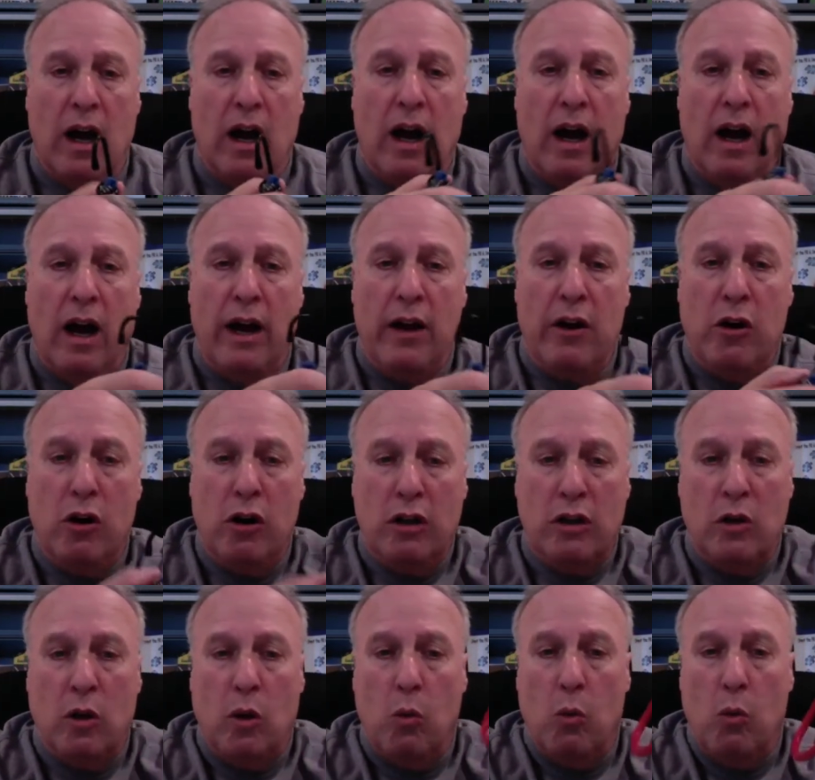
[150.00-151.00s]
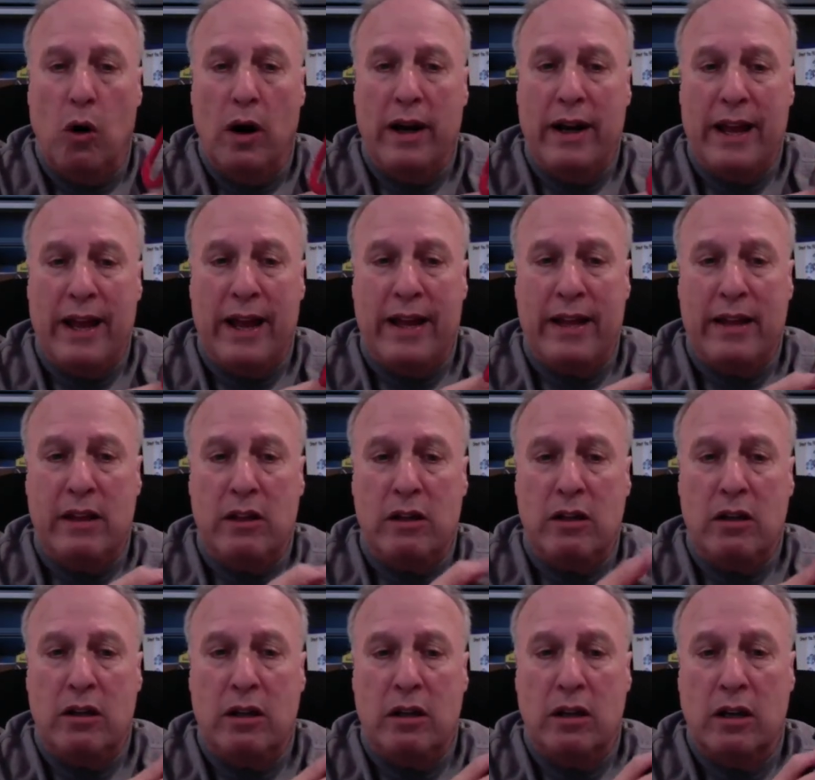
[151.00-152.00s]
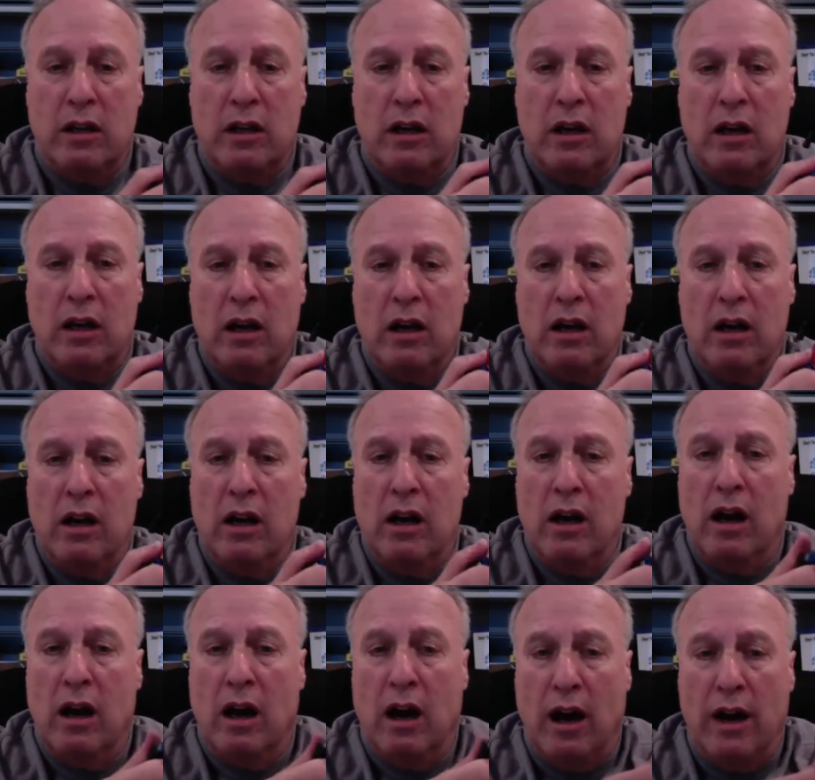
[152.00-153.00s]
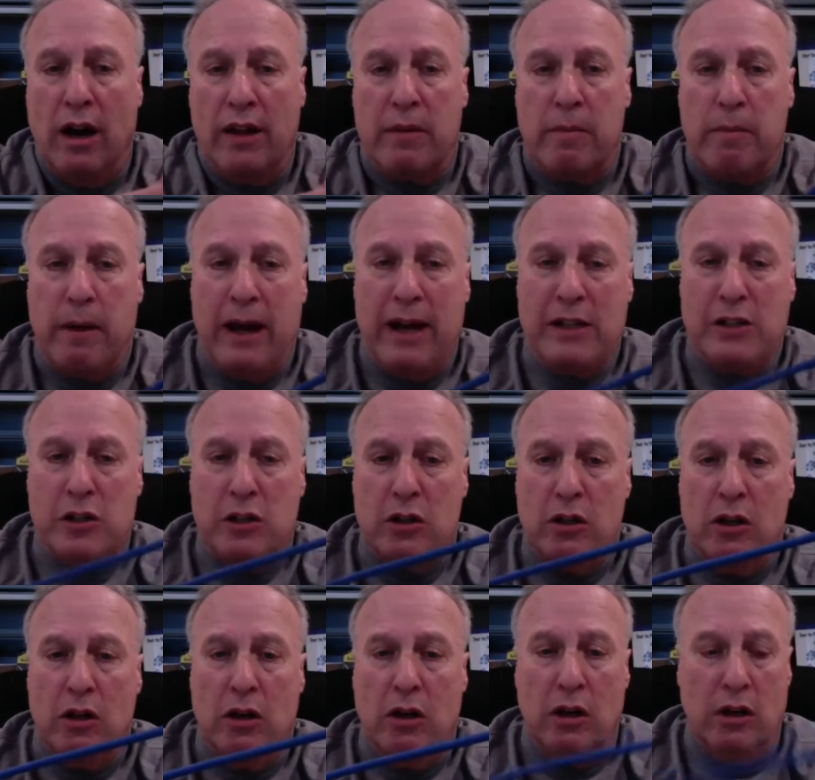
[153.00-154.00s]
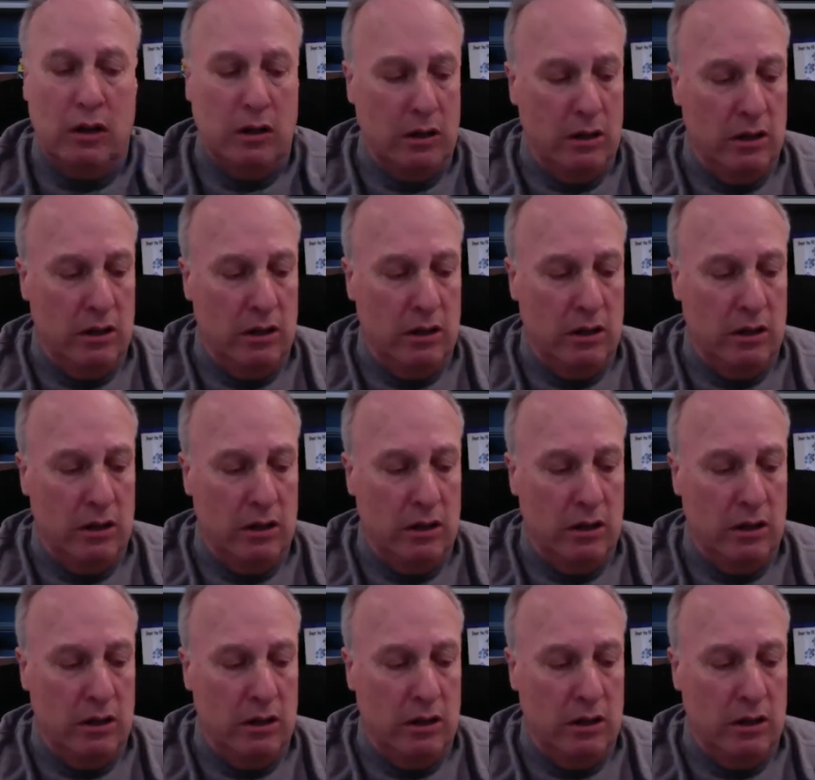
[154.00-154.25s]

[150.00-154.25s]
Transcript: I hooked one end on the bicycle hook.